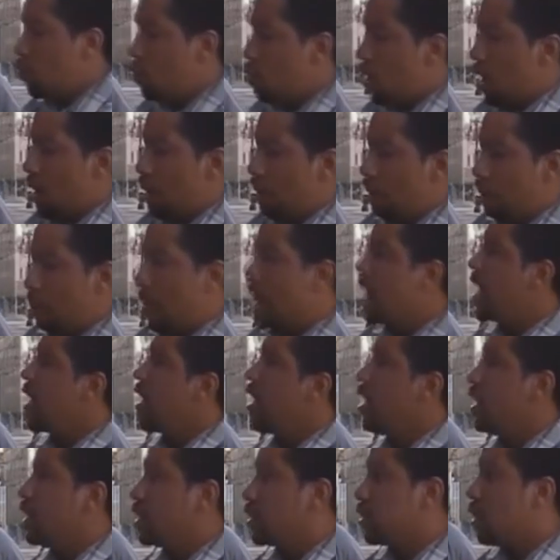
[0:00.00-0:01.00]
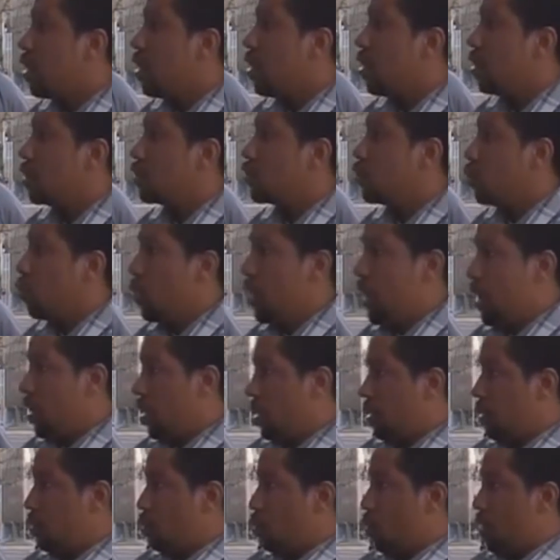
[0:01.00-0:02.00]
you break any of these laws, we can
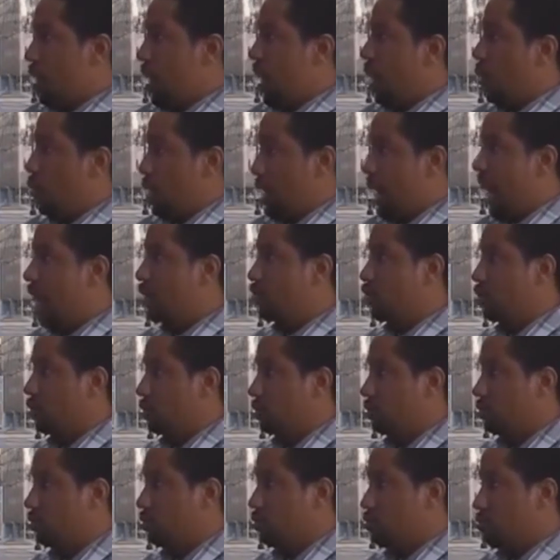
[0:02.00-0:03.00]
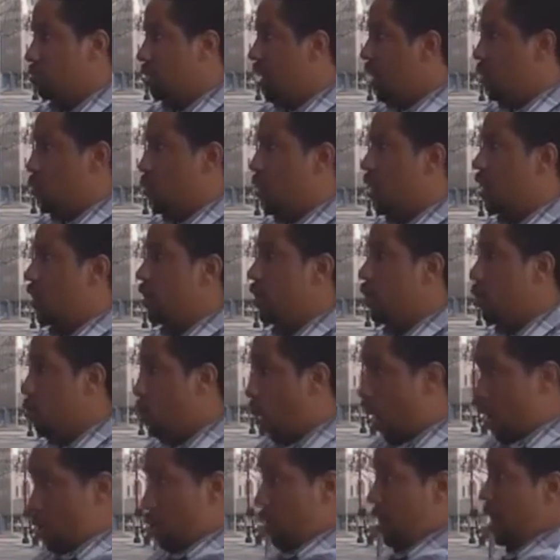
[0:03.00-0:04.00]
renounce you, get rid of you
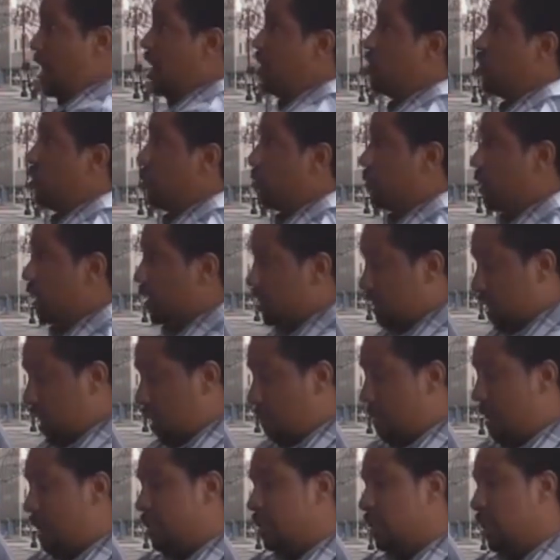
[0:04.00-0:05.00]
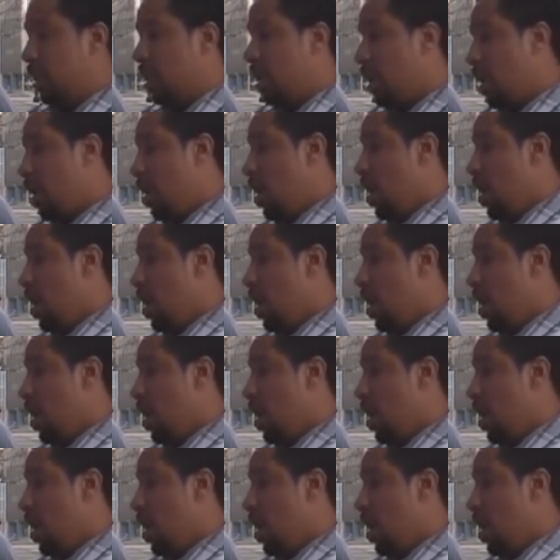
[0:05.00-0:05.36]
while you're in Egypt. They're saying basically,